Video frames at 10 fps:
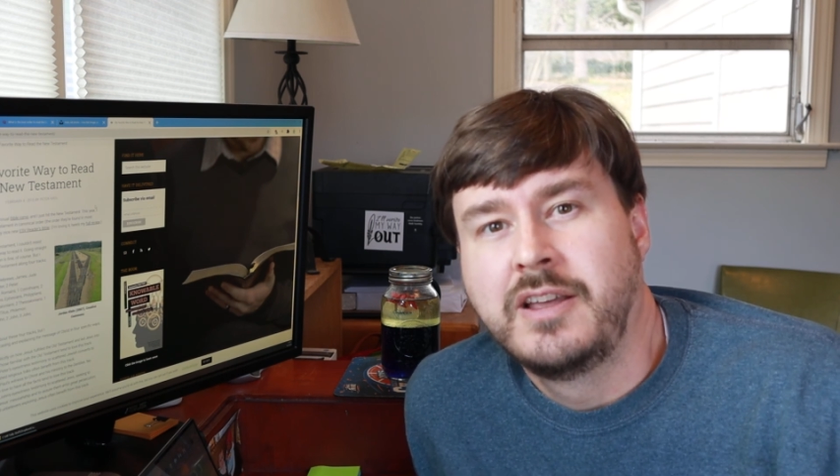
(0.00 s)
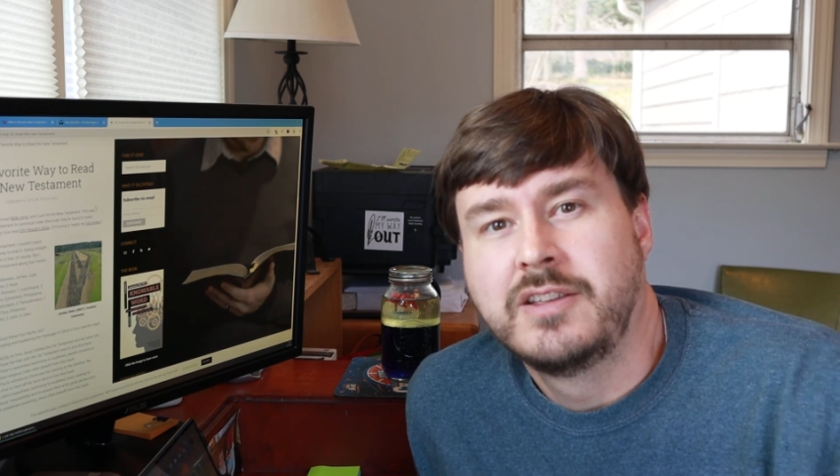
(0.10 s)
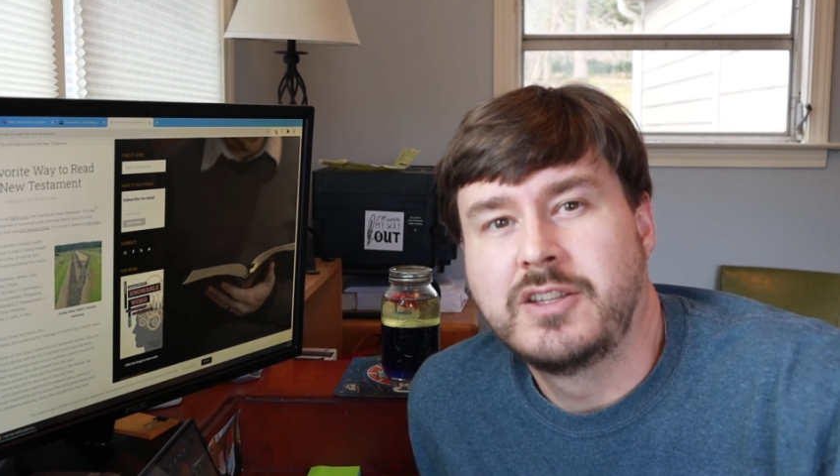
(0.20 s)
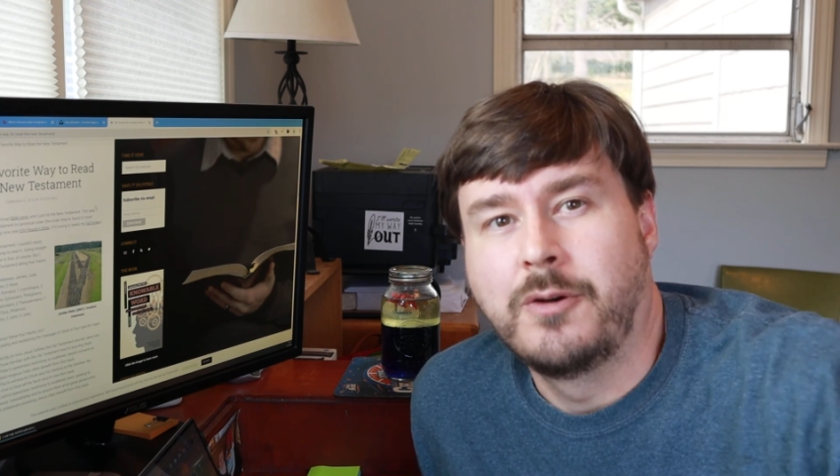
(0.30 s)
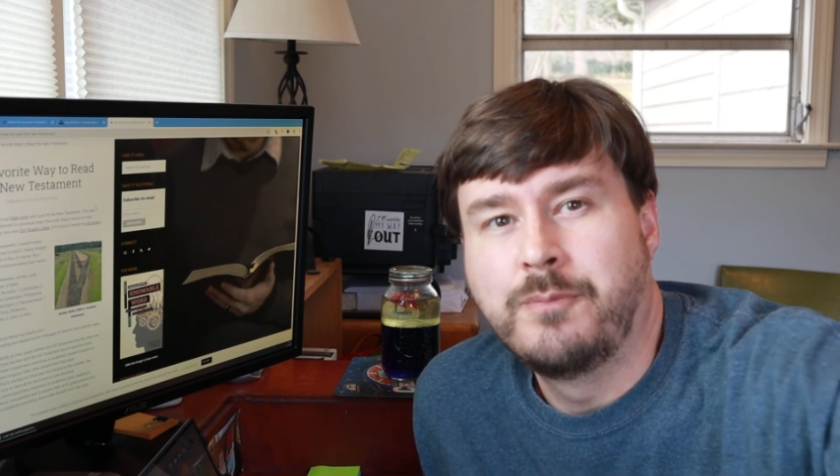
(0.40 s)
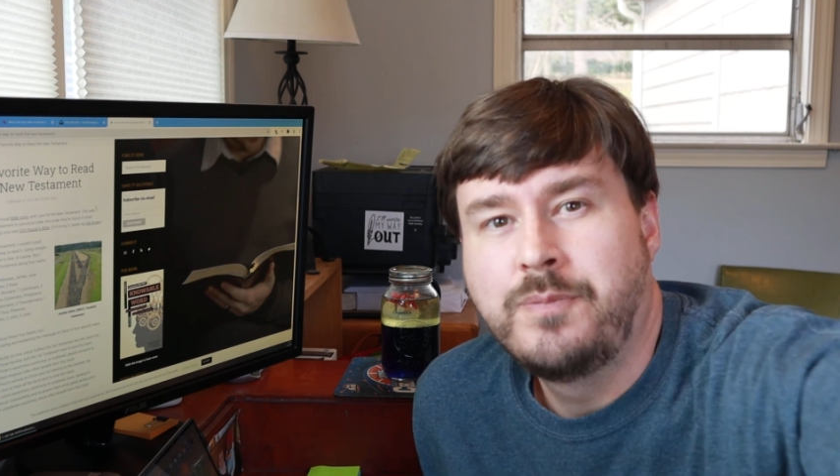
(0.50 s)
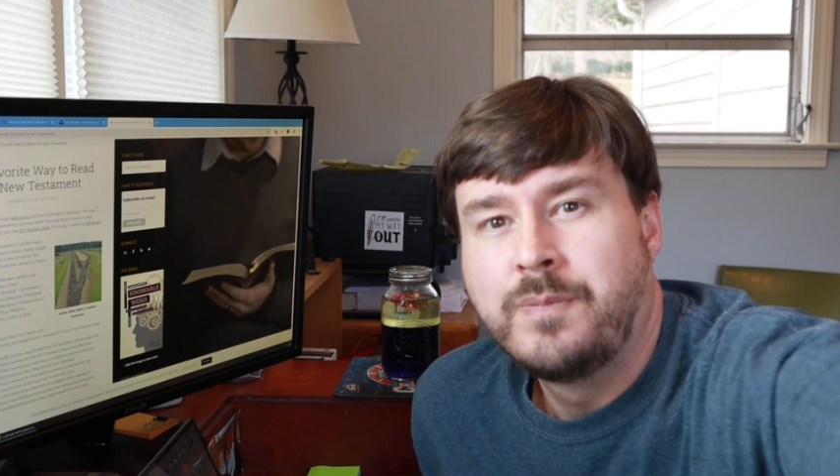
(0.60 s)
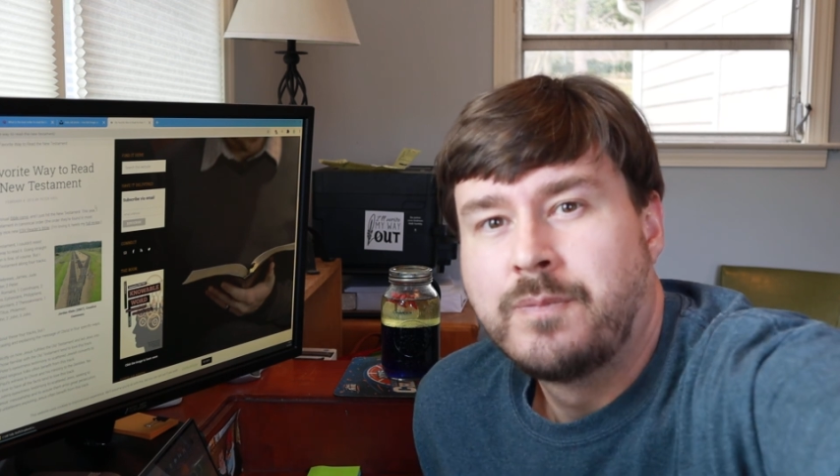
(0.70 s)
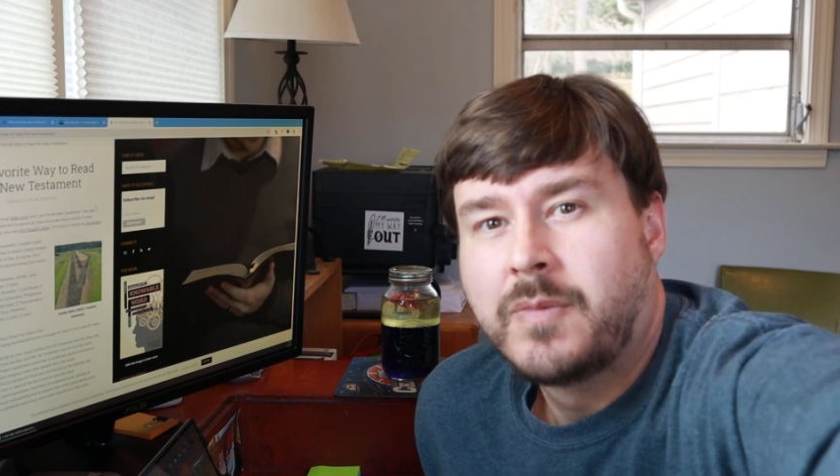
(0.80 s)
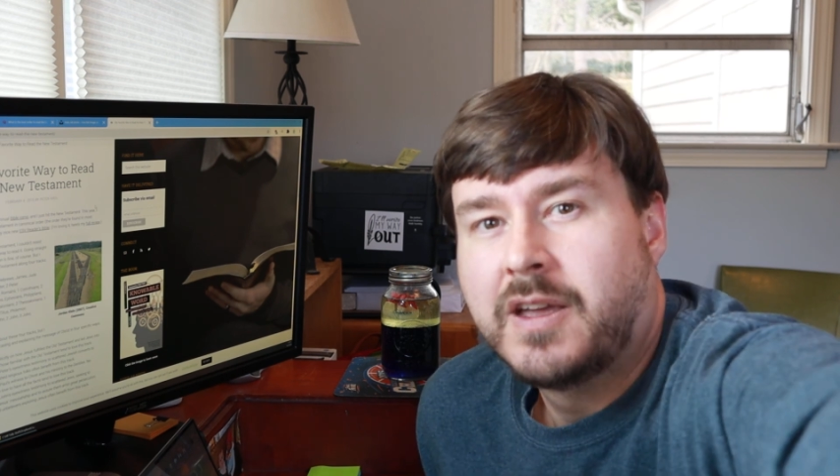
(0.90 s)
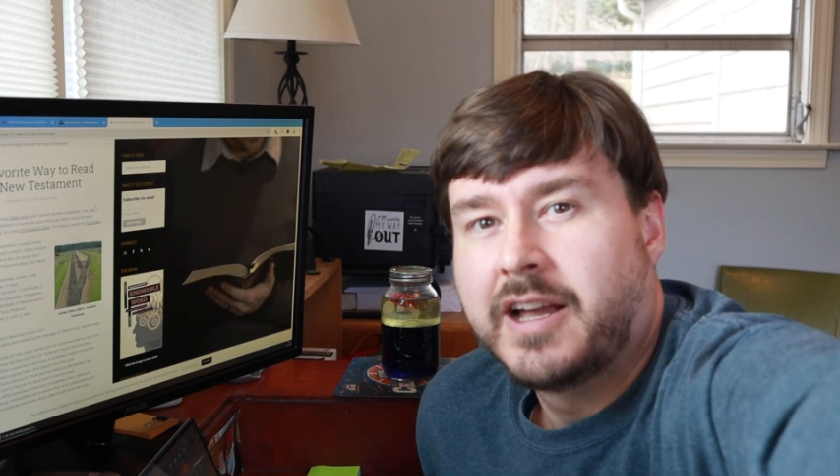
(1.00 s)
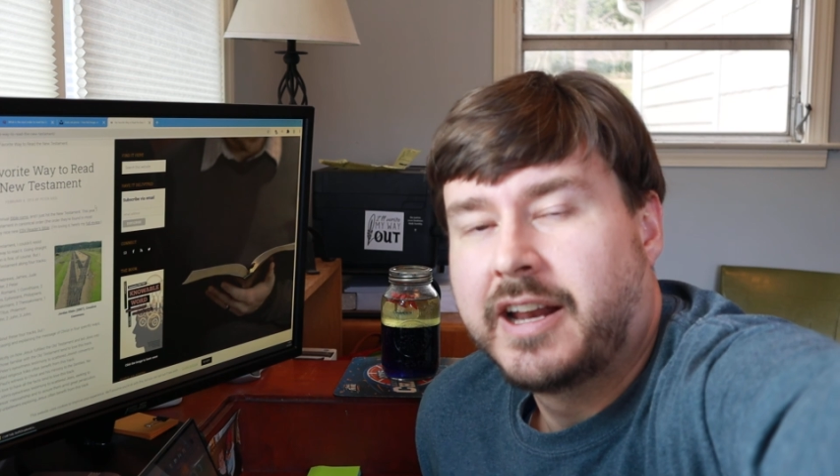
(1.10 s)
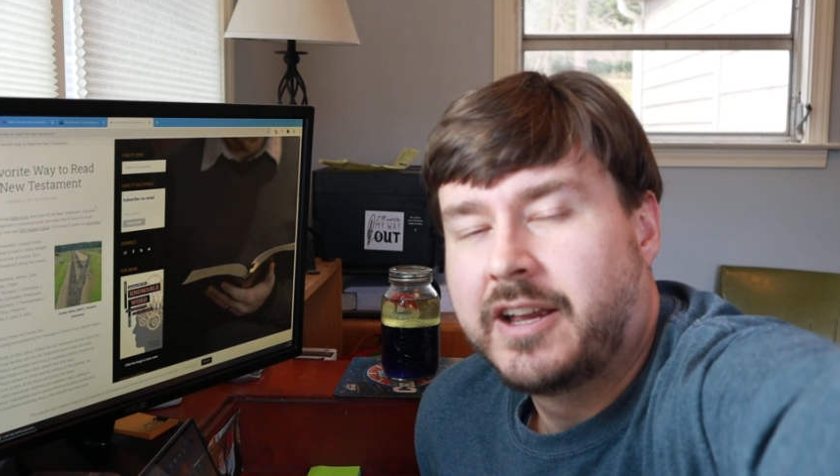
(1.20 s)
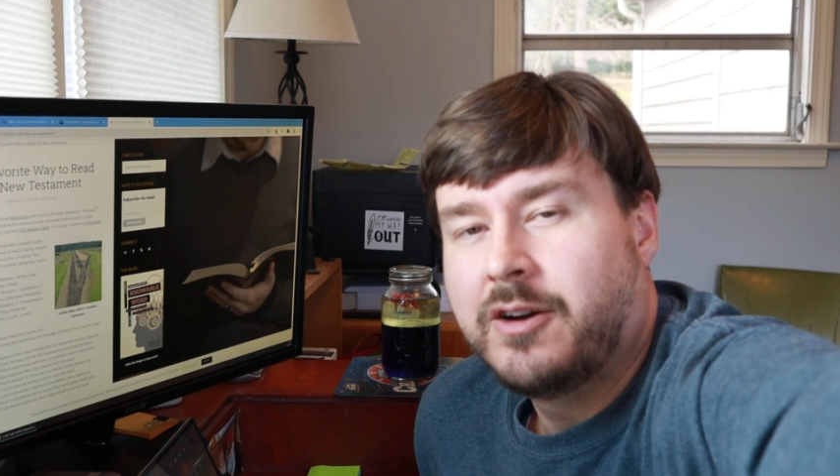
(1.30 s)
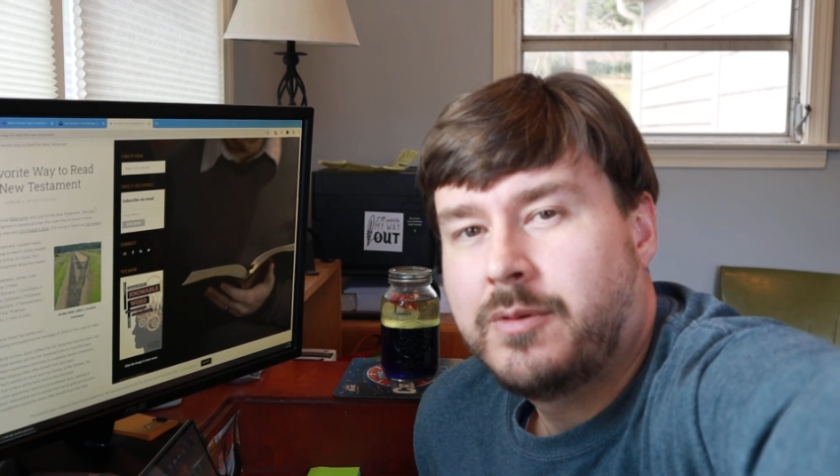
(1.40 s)
So I
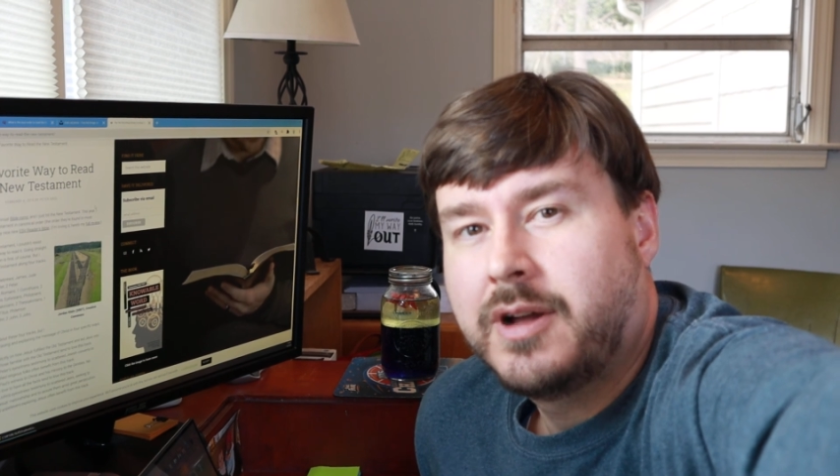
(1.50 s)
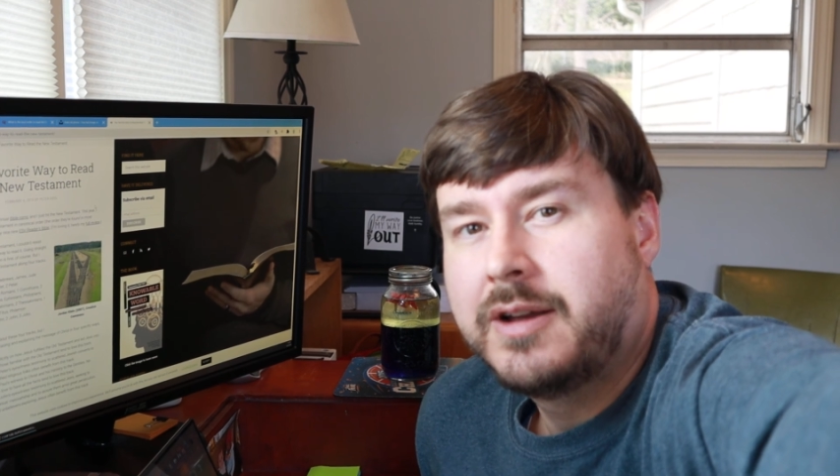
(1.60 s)
got to go.